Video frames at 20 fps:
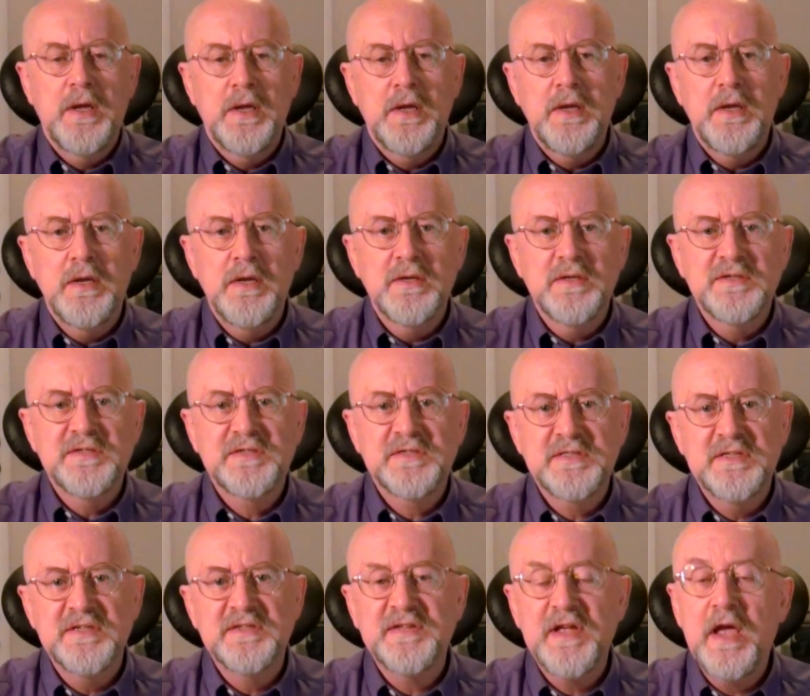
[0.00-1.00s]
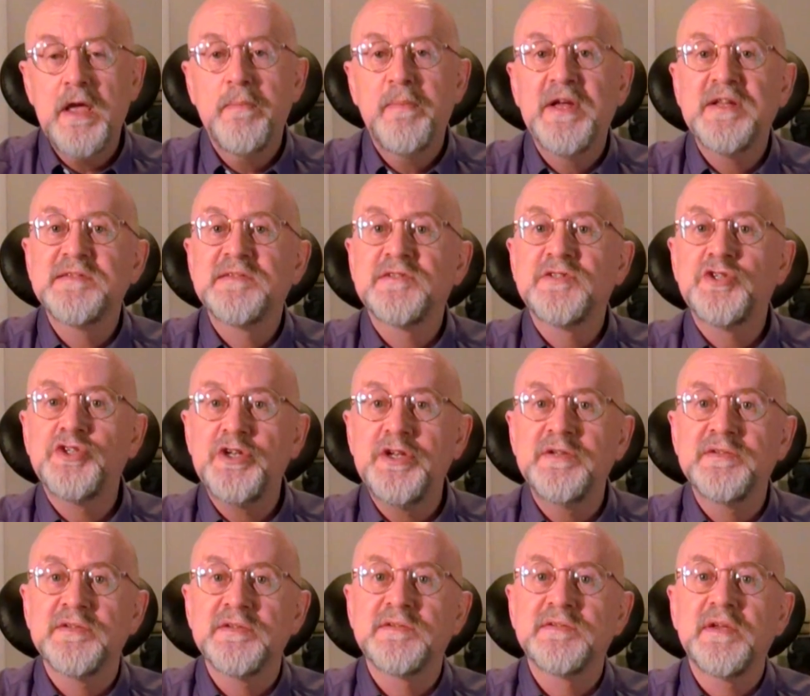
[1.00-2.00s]
is the same as
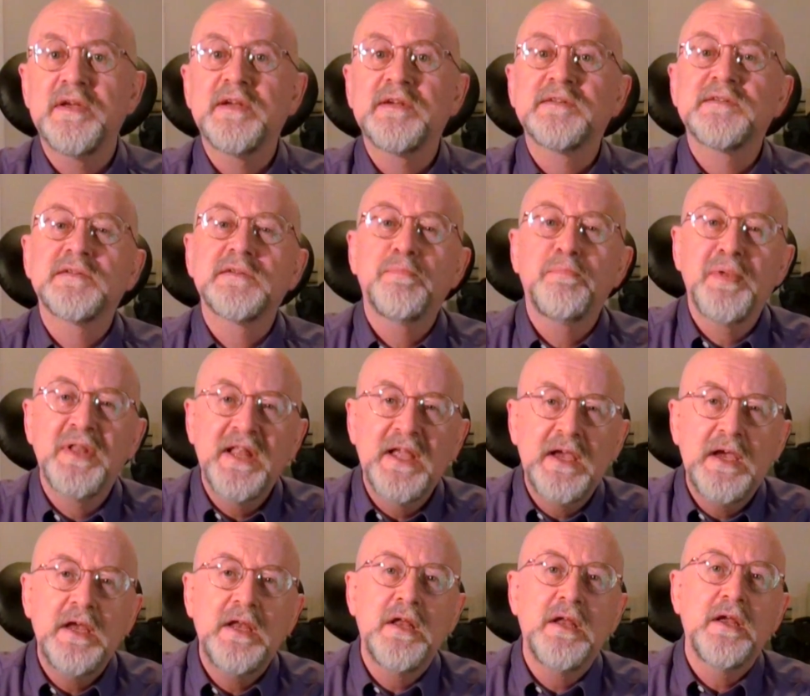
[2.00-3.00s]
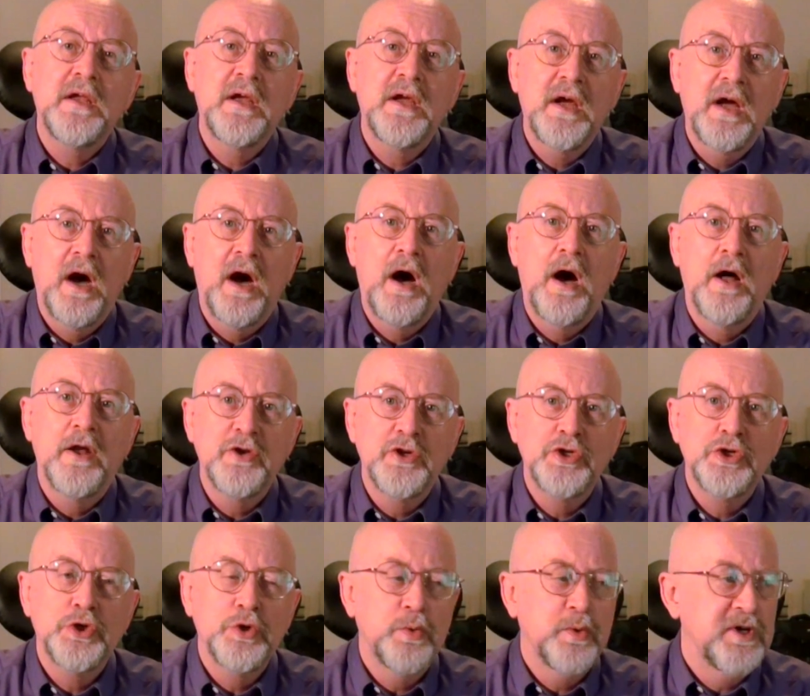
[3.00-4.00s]
Jesus explaining God
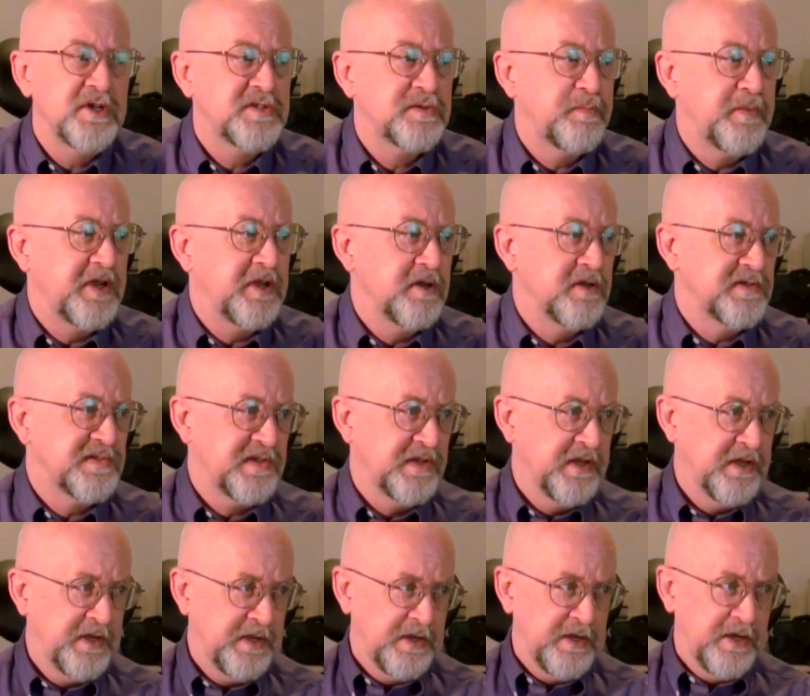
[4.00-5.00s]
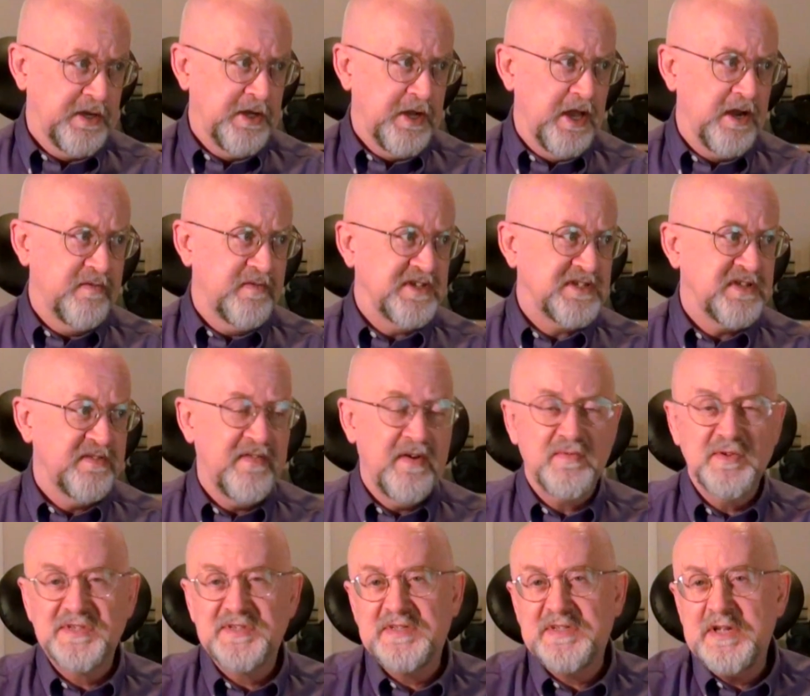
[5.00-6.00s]
to us, because none of us have
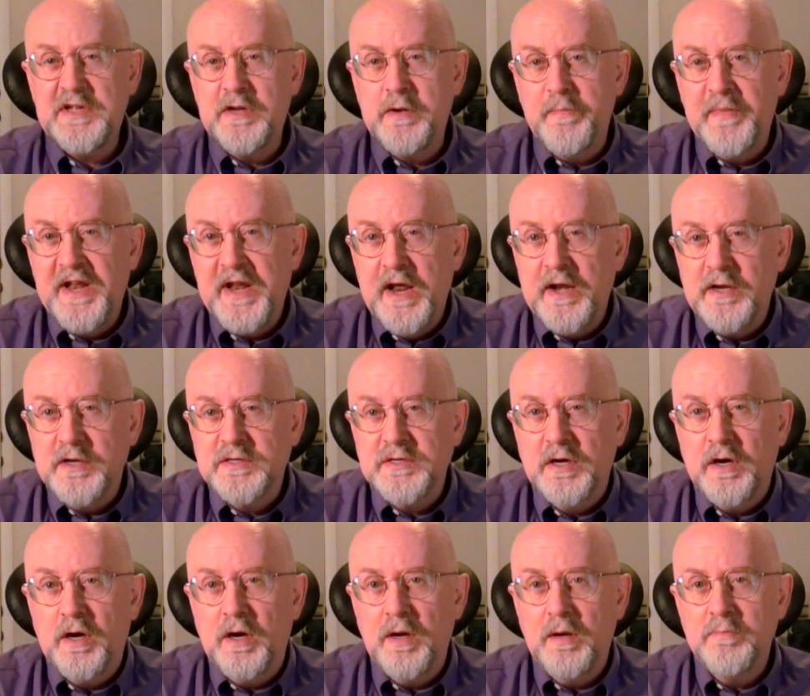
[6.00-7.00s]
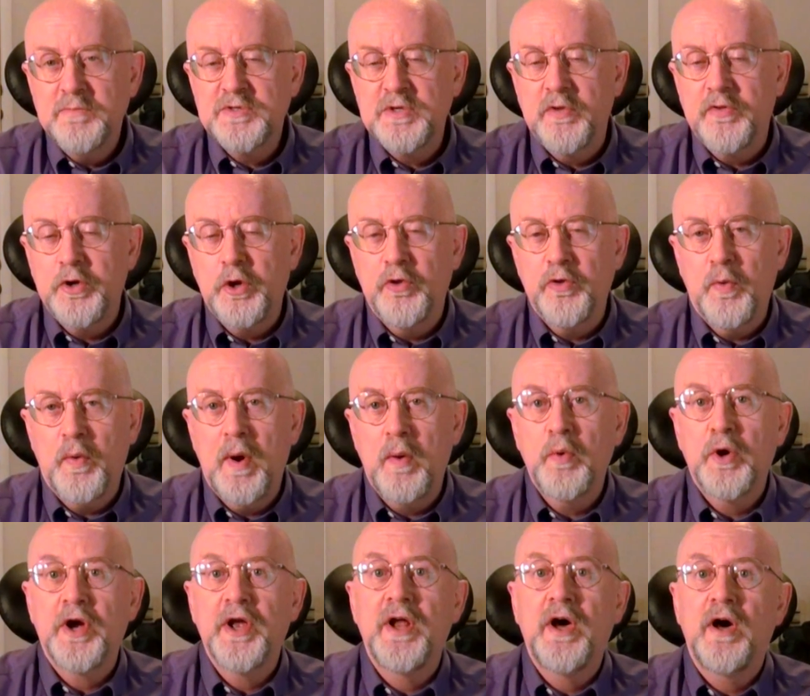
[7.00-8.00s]
ever seen him at any time, so the only way
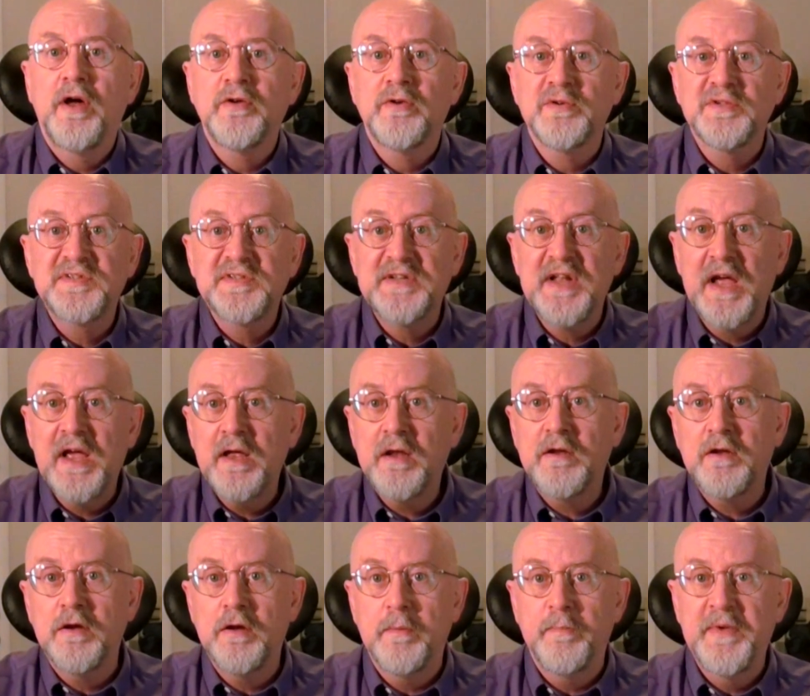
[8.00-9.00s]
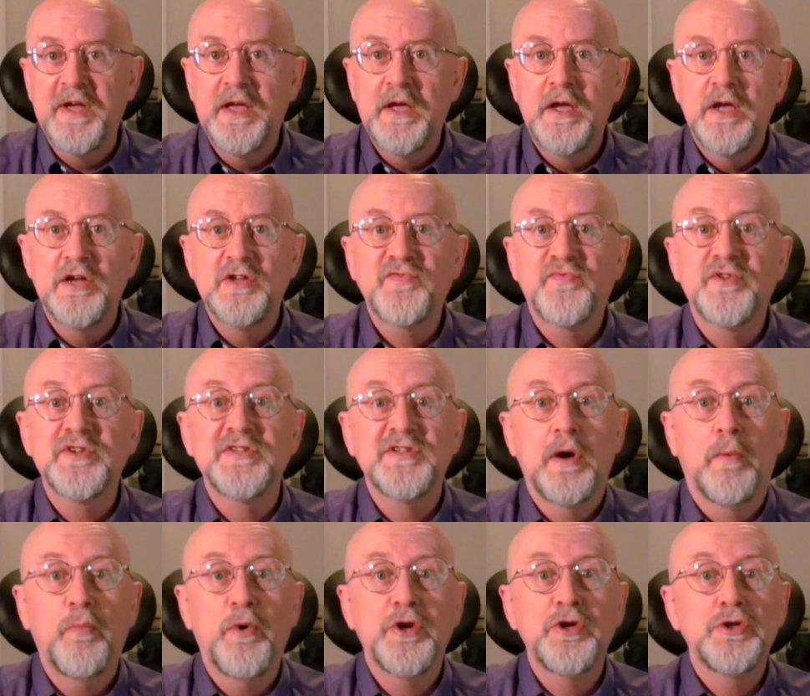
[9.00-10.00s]
we're going to understand him is for
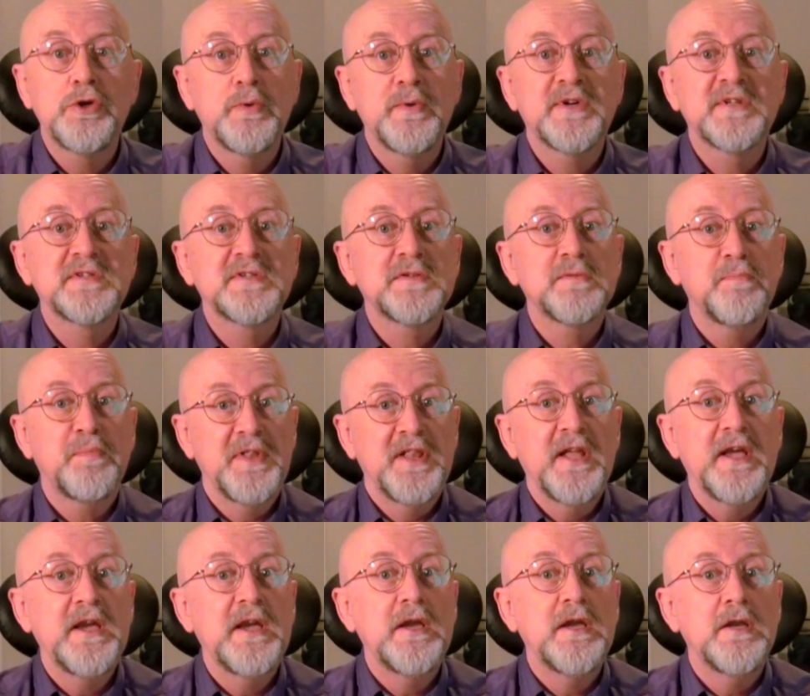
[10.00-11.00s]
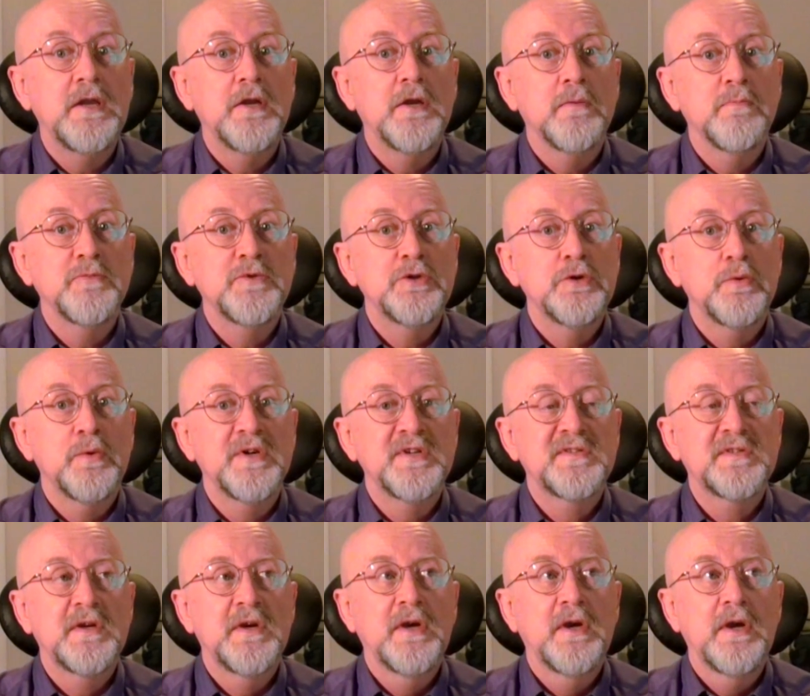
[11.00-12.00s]
someone to explain him to
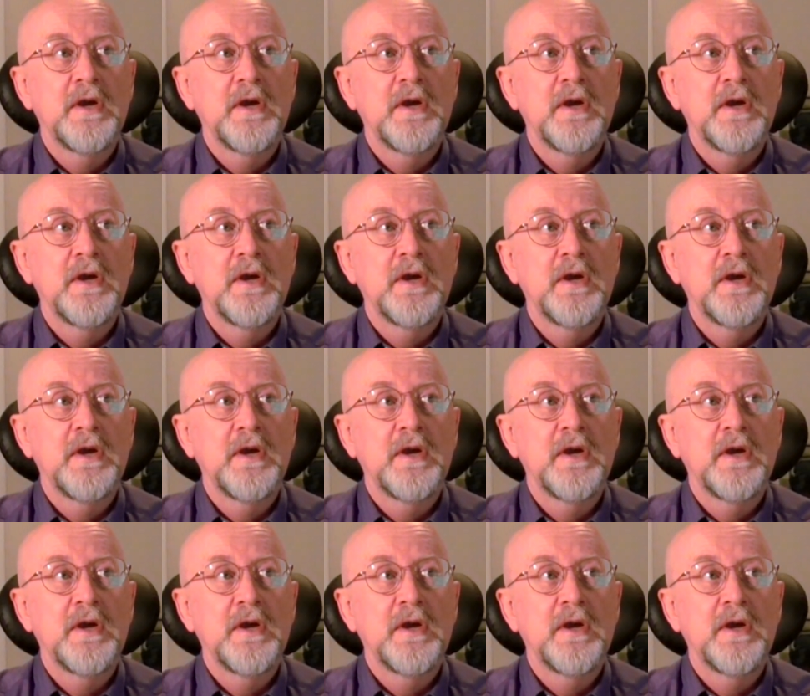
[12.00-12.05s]
us,